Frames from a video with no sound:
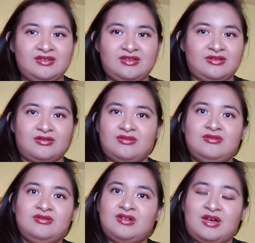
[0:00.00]
you know,
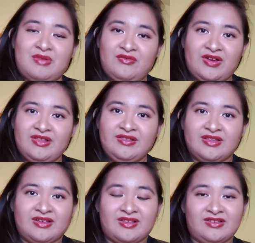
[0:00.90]
all my friends,
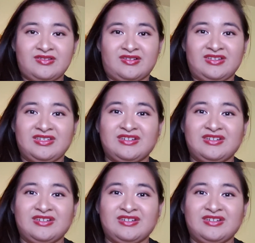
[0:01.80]
etc.